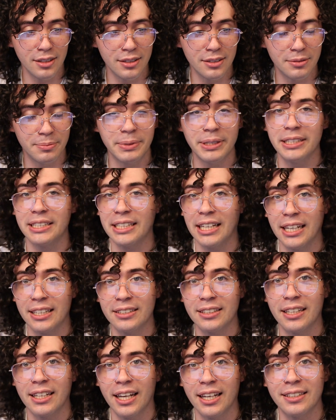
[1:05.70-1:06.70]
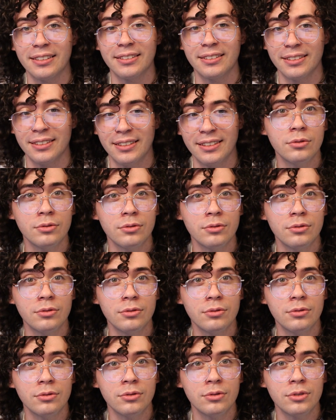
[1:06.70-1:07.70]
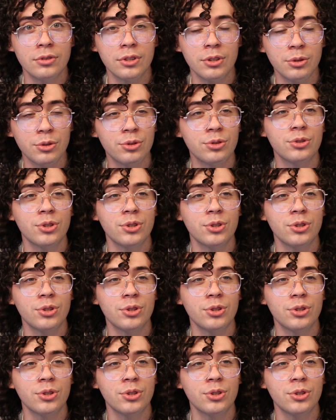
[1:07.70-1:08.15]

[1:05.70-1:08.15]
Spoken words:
But in the end, I guess, you've